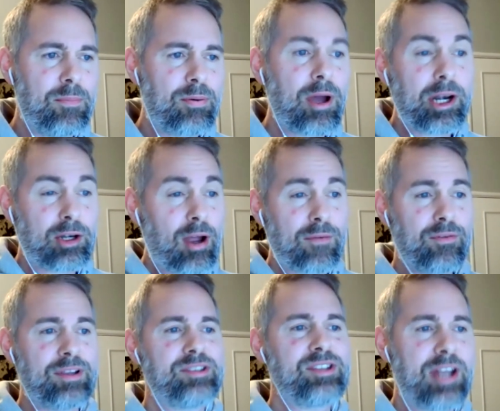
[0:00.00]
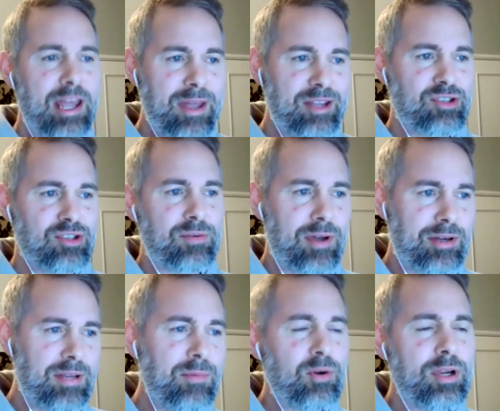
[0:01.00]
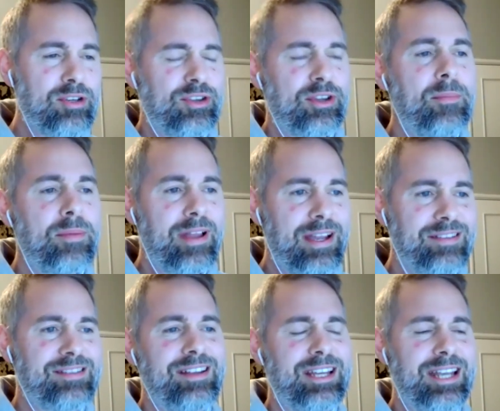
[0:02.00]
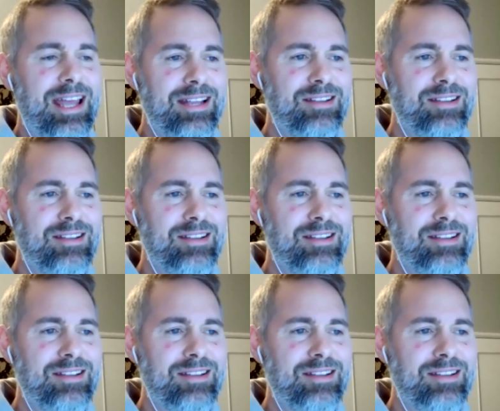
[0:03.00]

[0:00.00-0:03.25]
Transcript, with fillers: product offerings that I mentioned around immigration compliance and I 9.